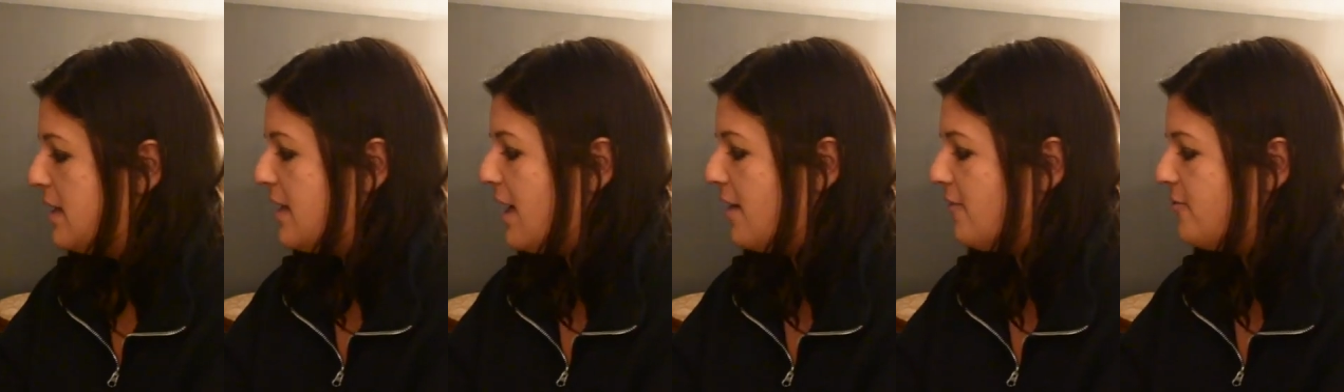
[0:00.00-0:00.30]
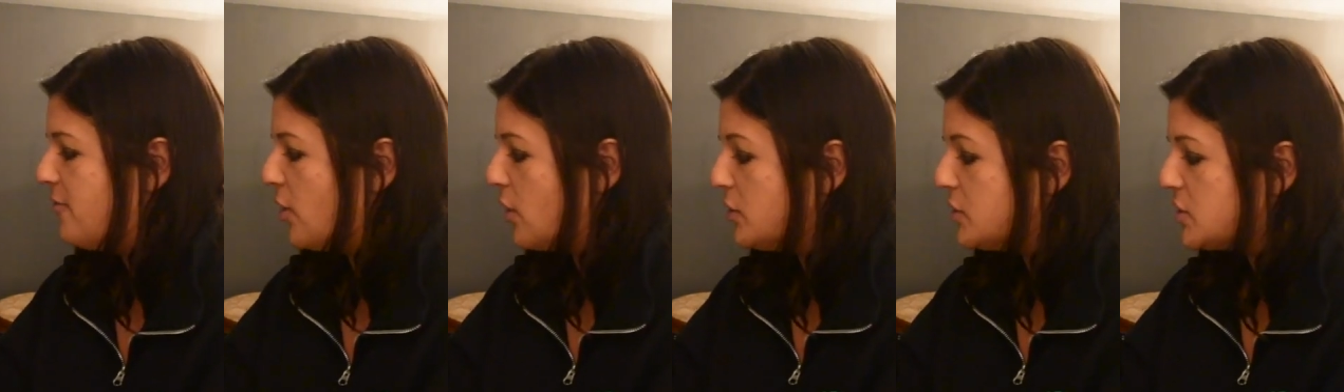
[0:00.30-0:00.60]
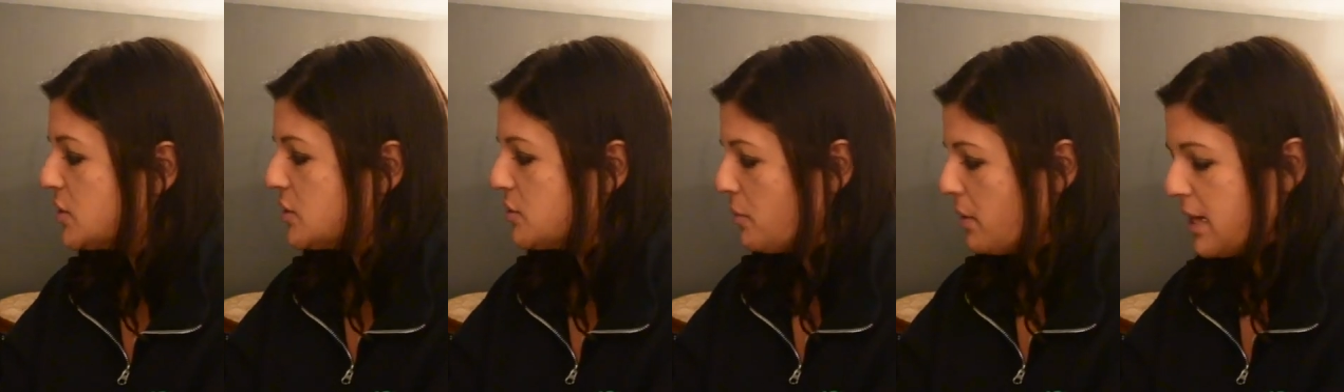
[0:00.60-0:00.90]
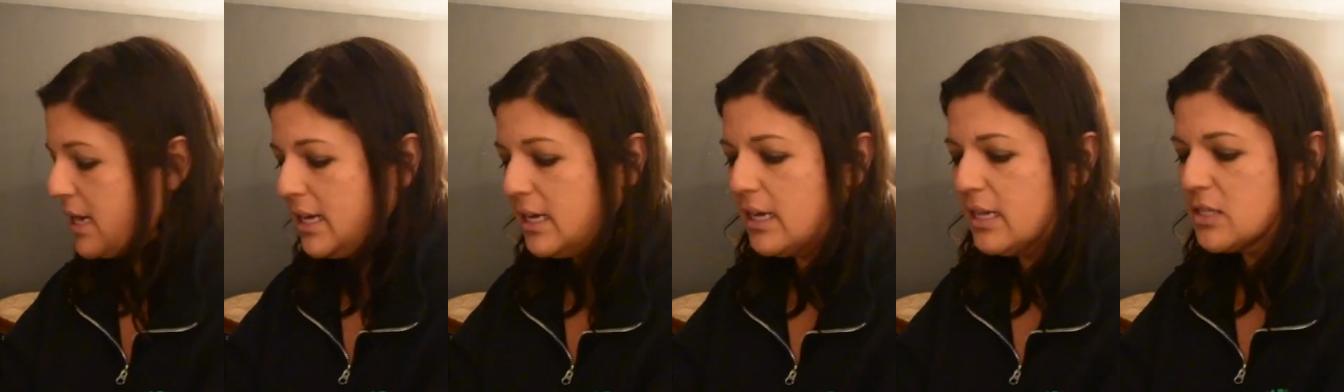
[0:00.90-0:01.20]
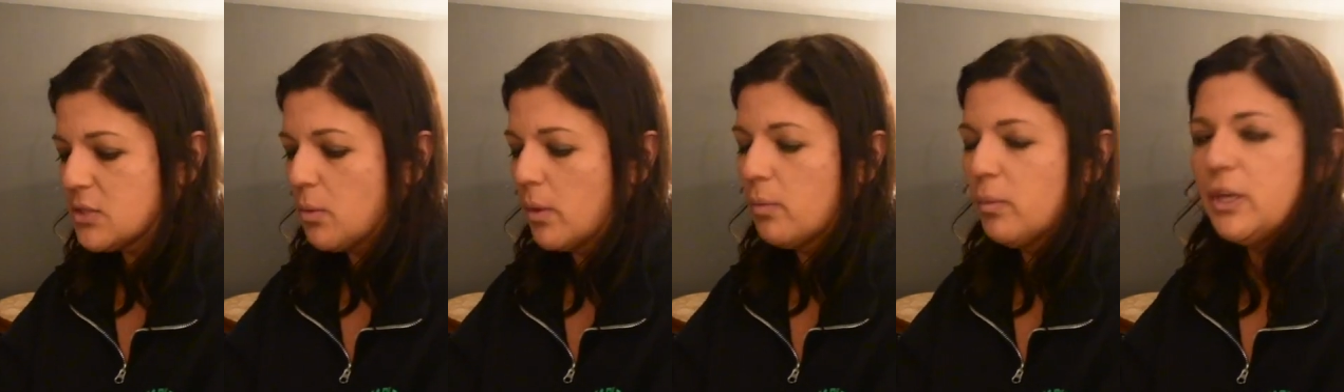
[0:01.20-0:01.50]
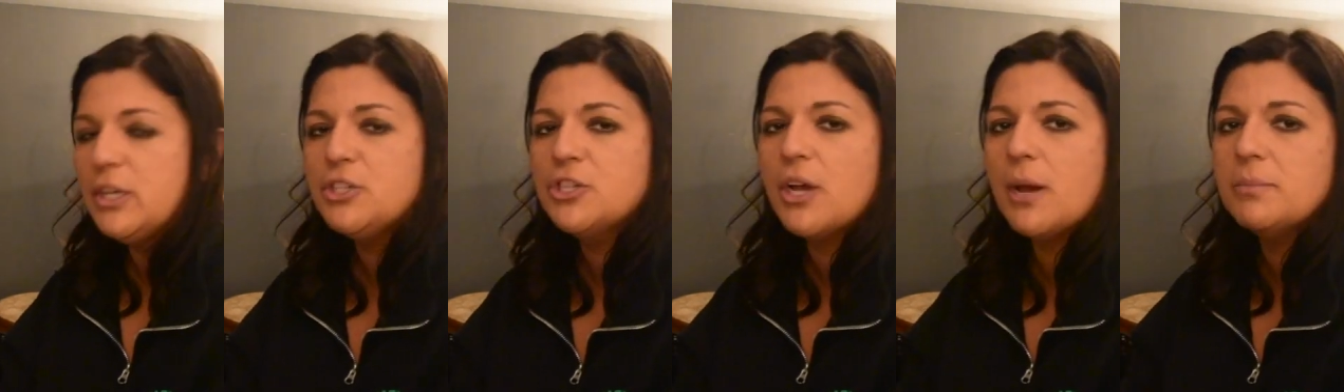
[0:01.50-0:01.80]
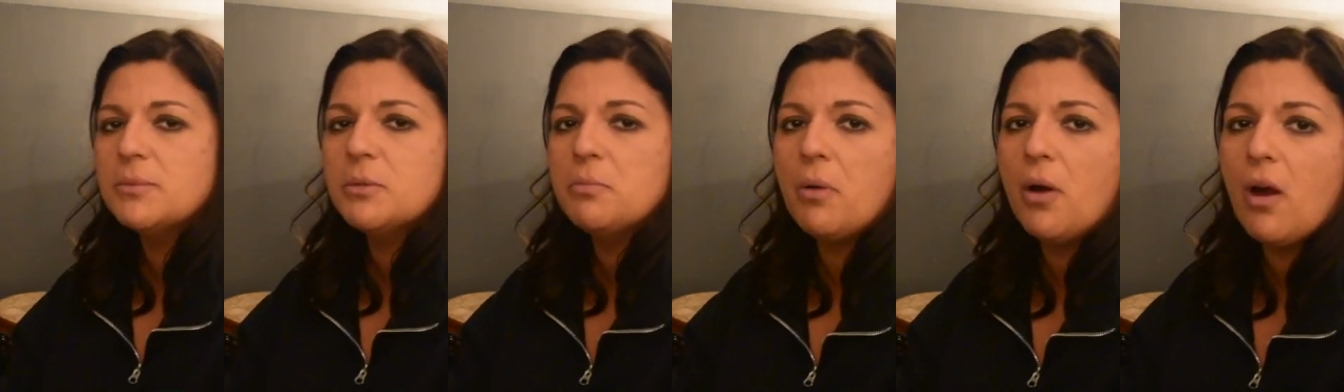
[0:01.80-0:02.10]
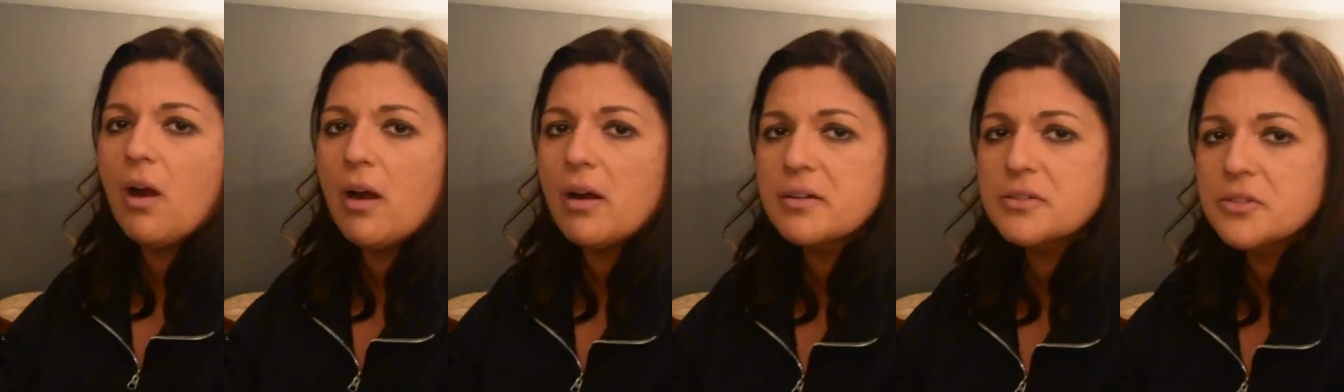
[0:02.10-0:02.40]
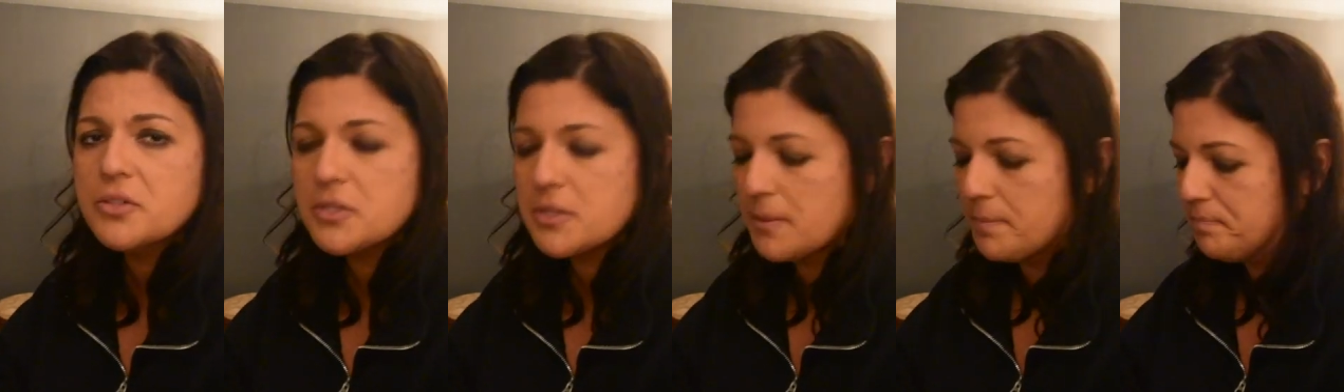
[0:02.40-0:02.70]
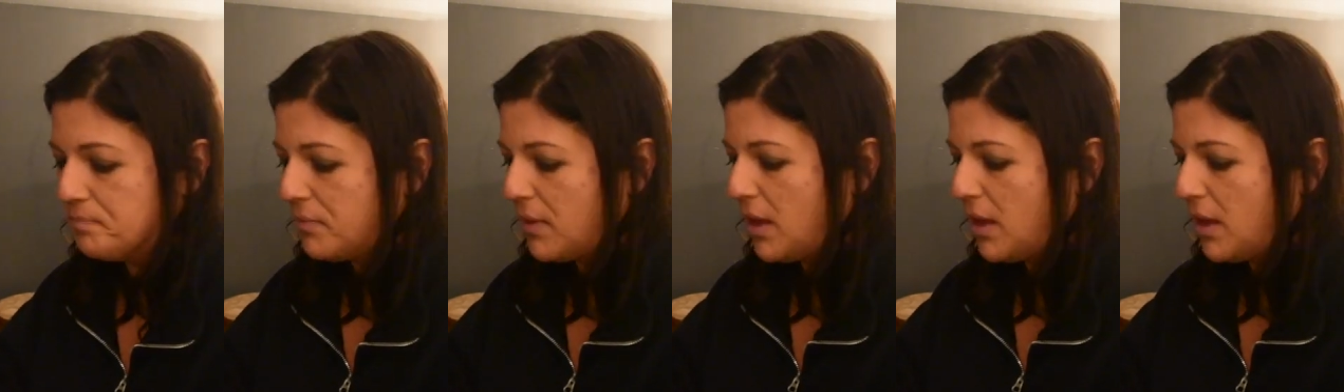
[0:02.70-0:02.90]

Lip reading: Now verse 3 is when we jump to parts.